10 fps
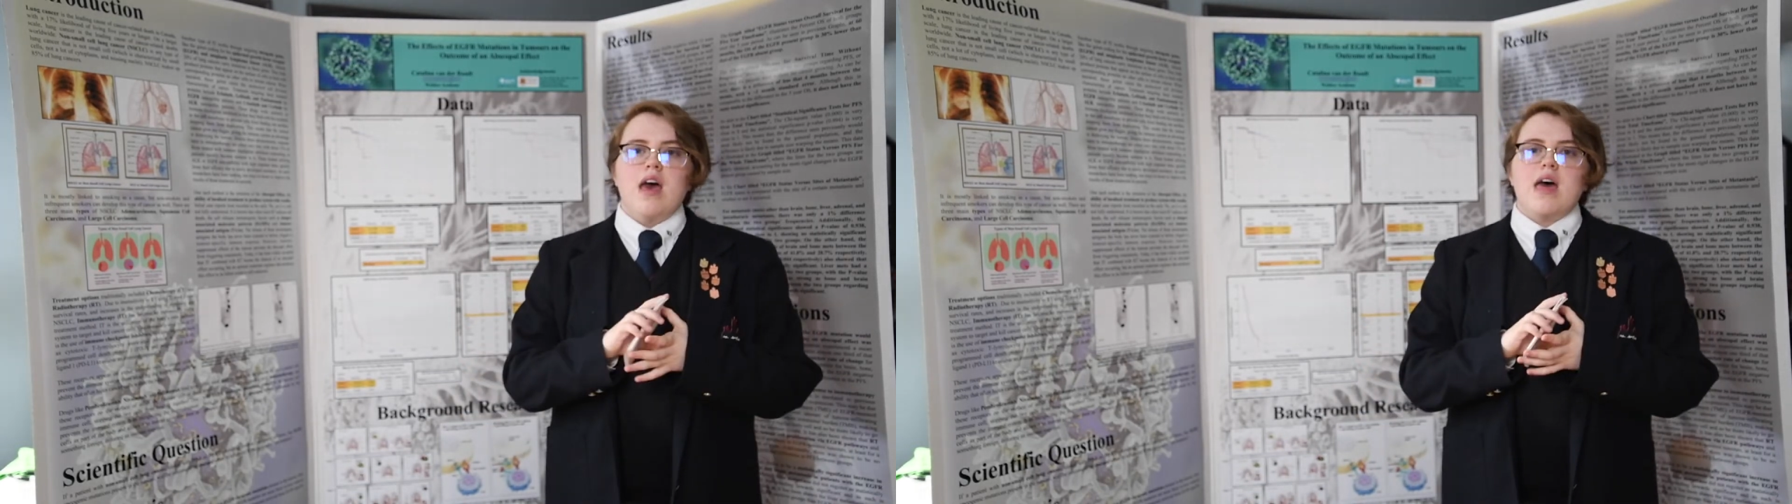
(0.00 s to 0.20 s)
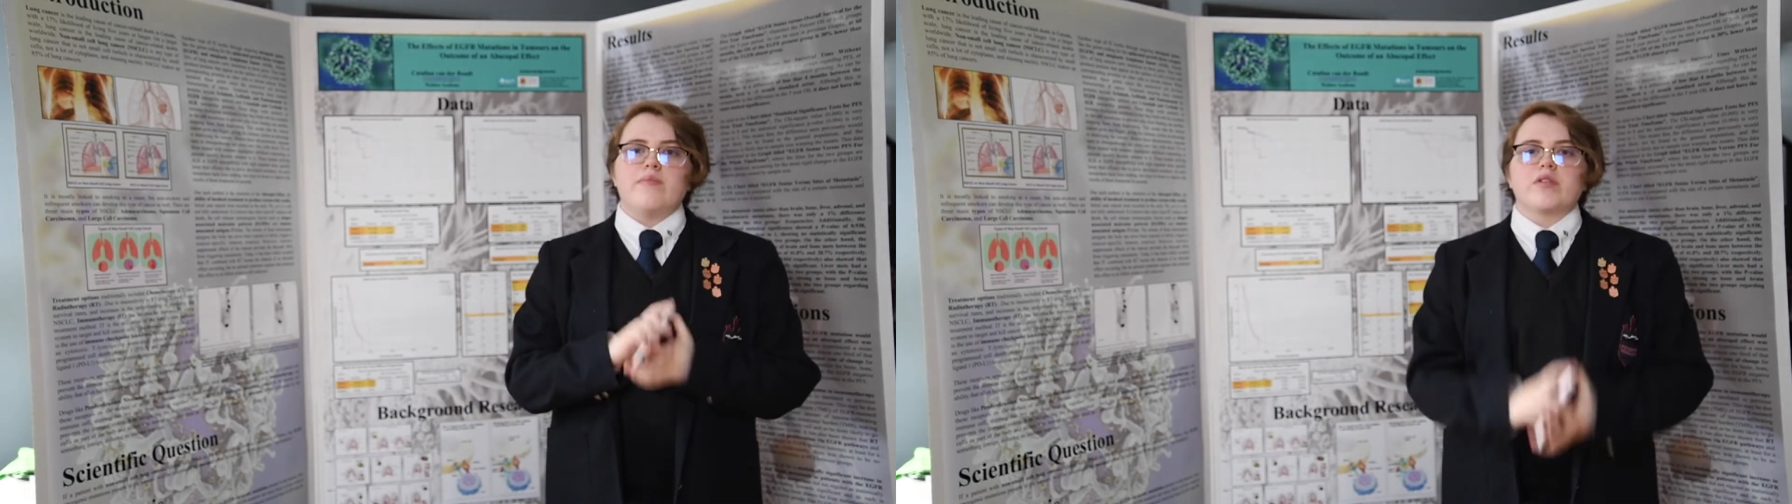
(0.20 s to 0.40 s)

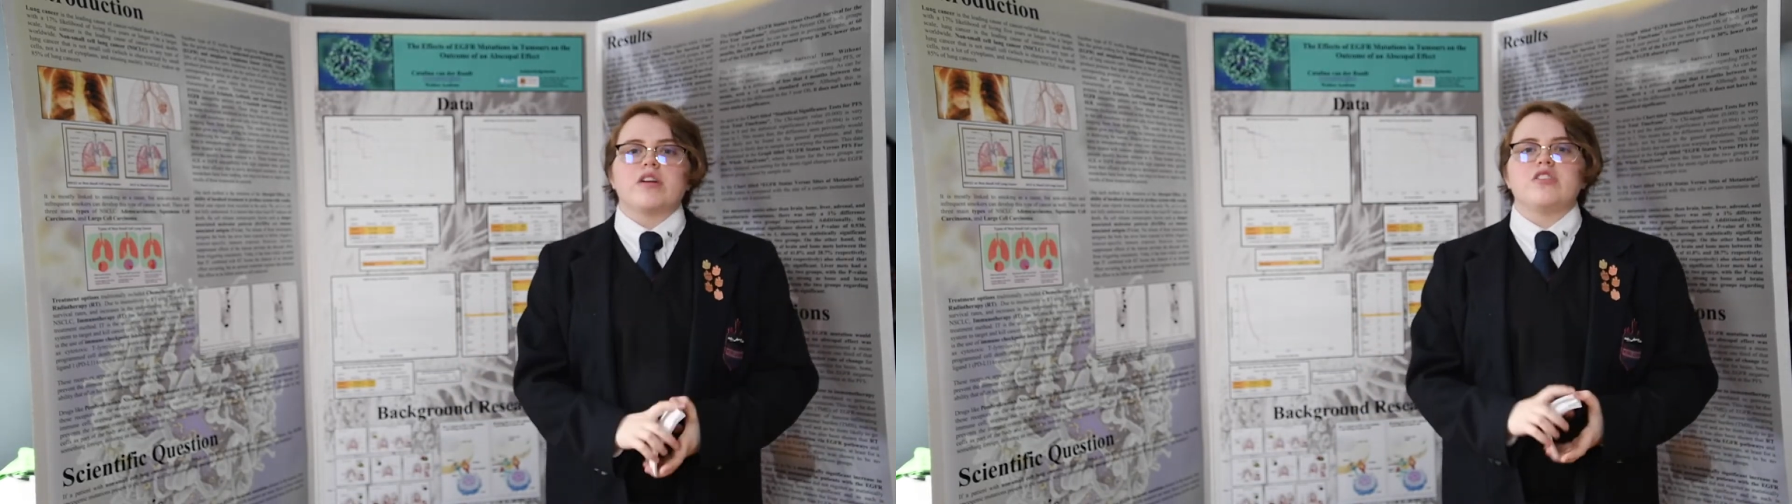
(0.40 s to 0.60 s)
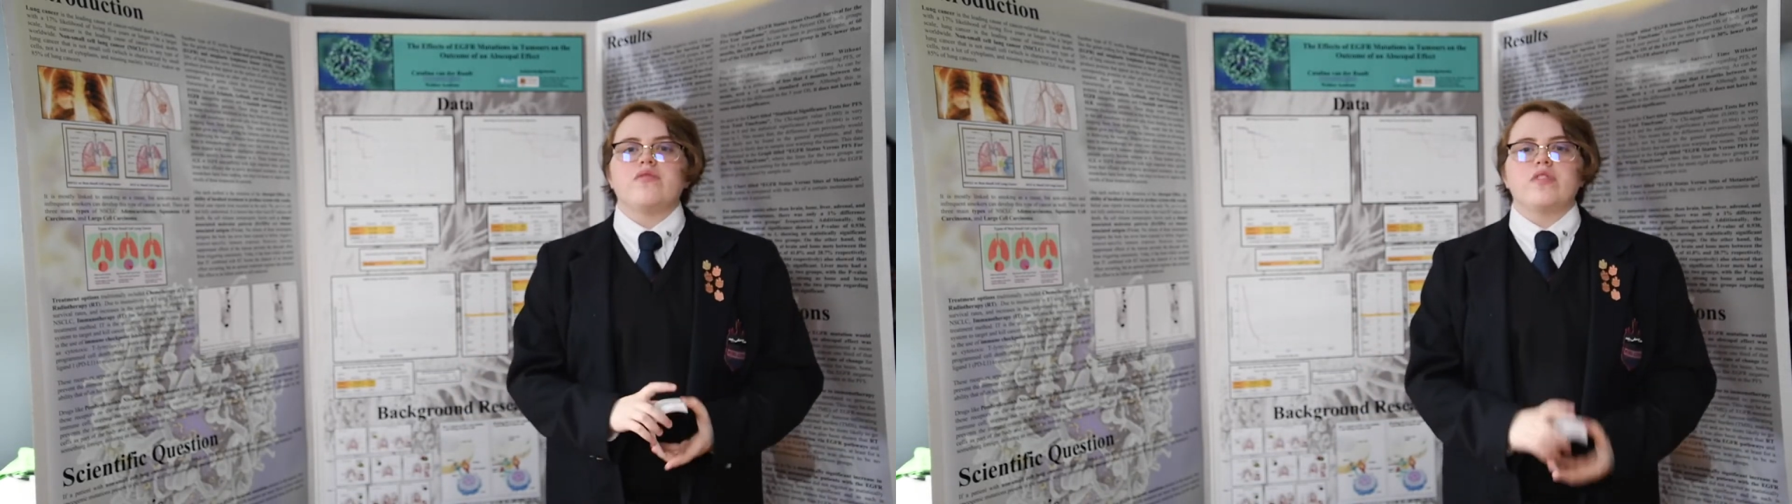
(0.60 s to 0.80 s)
and
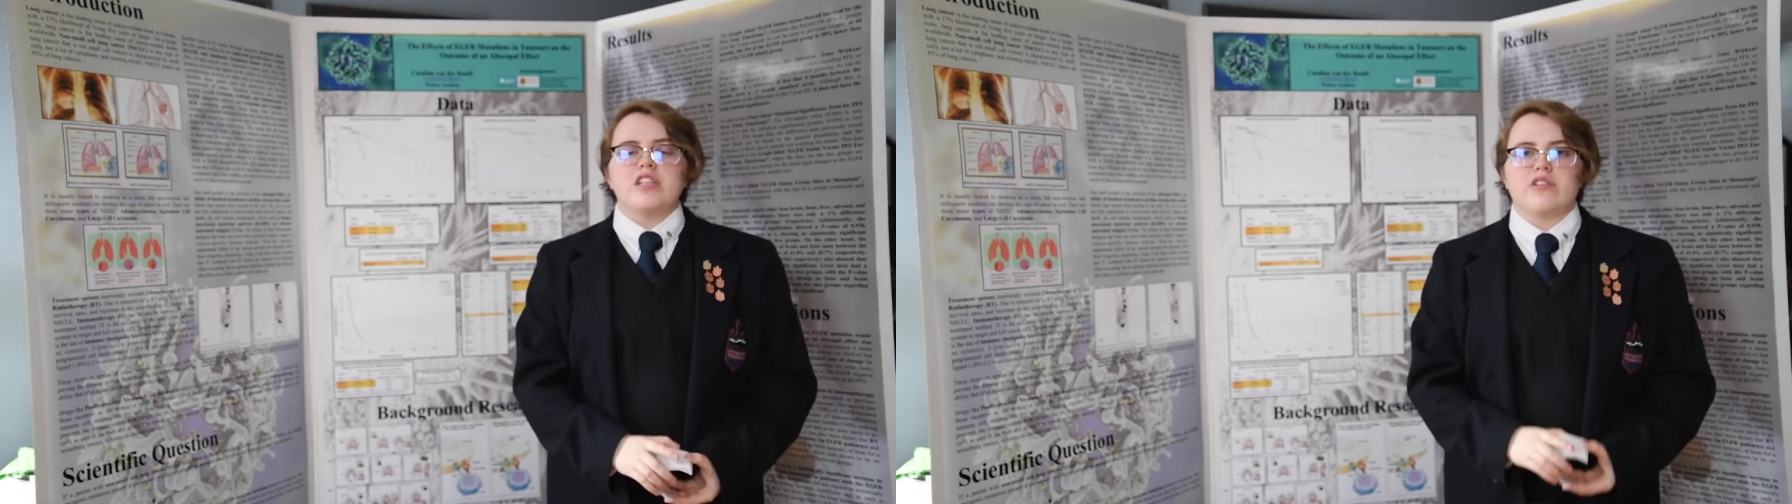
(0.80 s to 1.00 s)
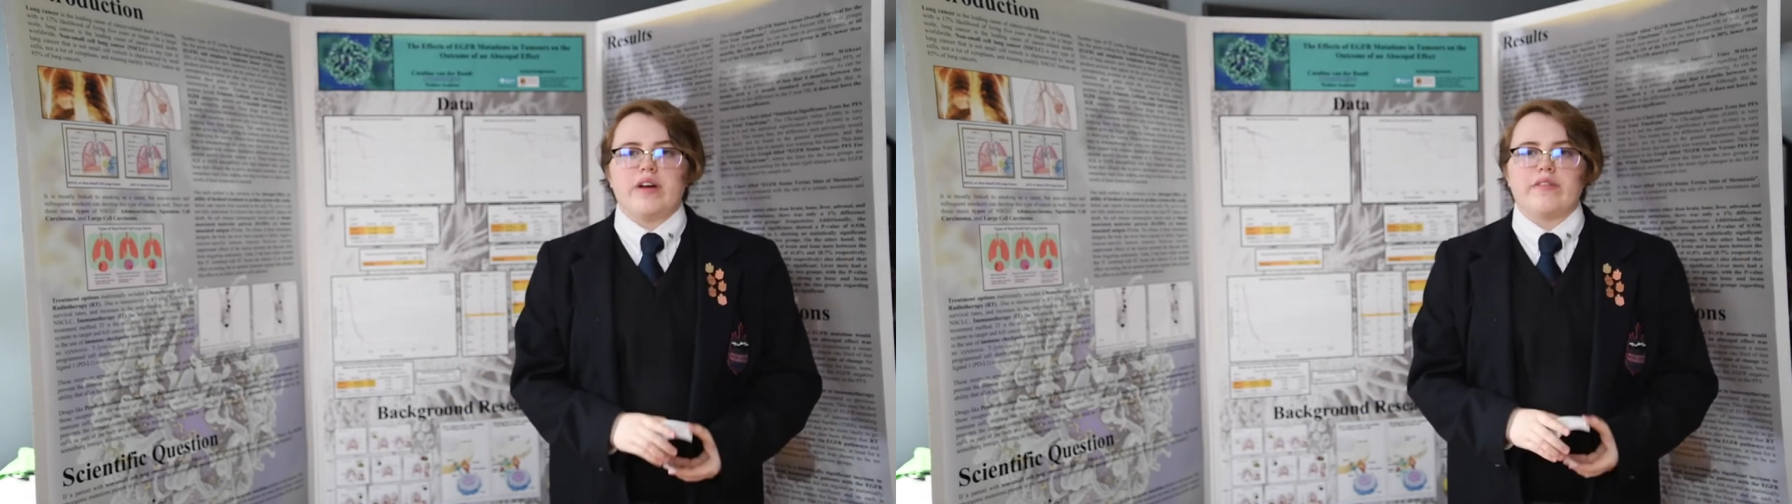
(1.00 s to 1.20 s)

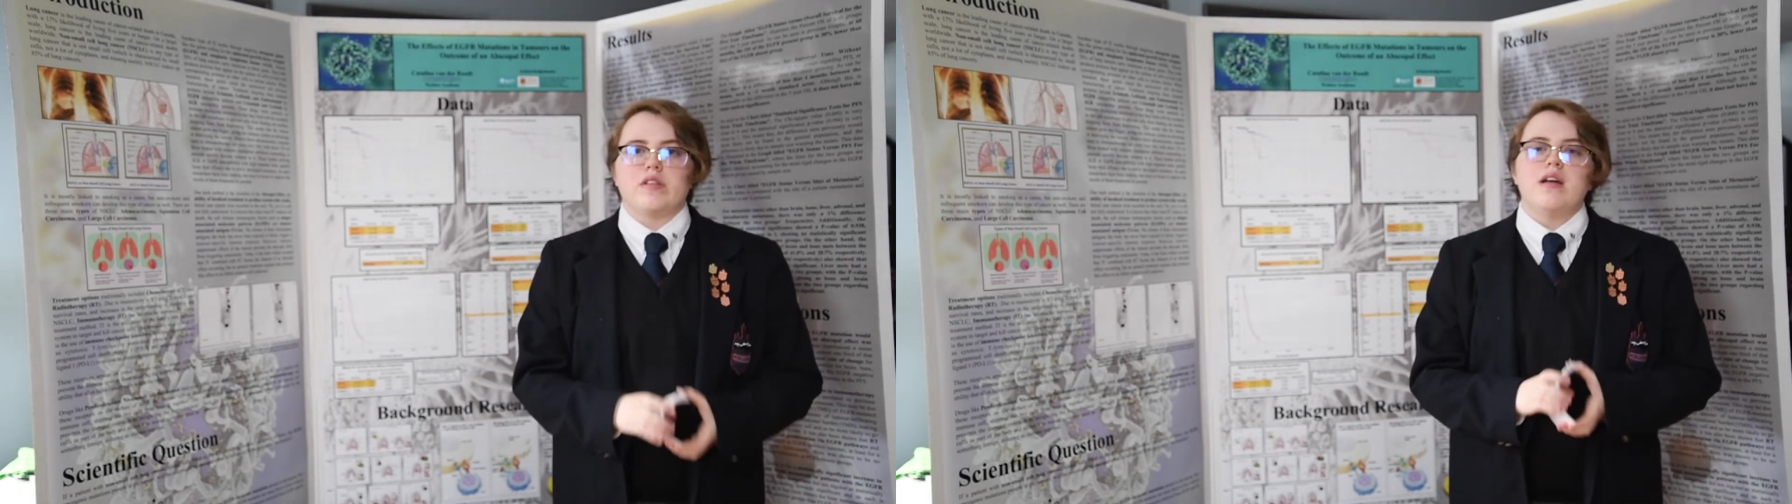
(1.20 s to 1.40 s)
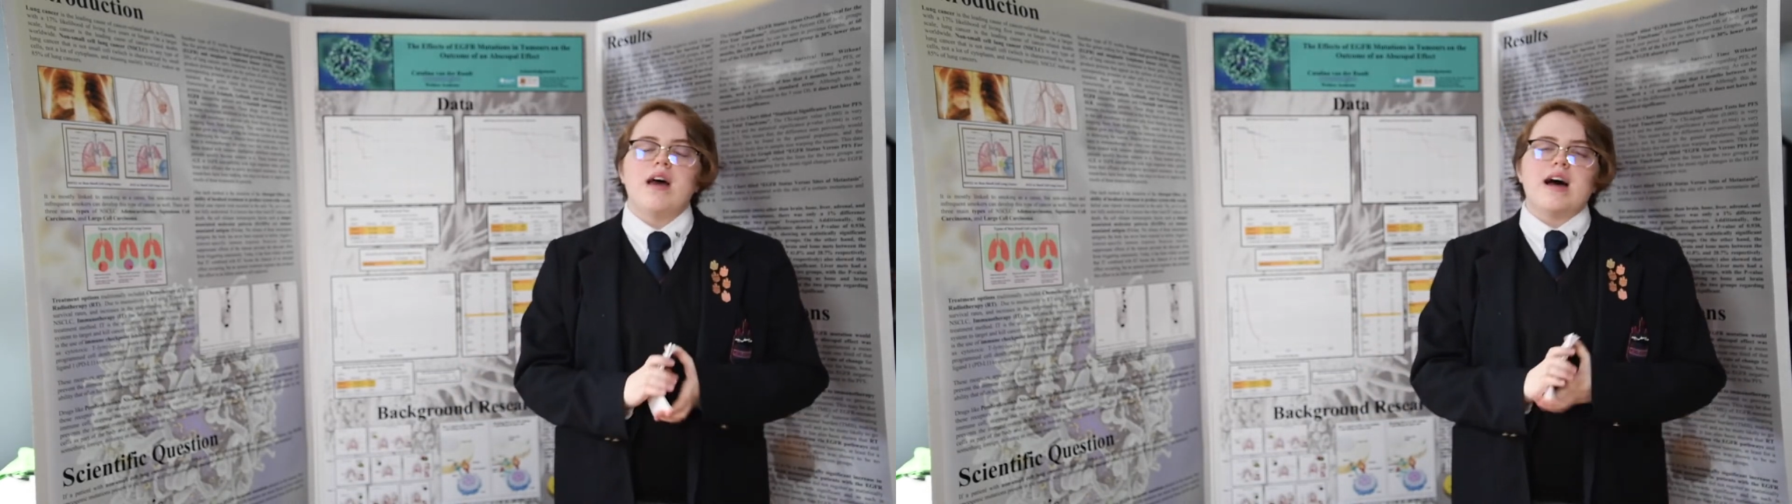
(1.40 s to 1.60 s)
progression-free survival,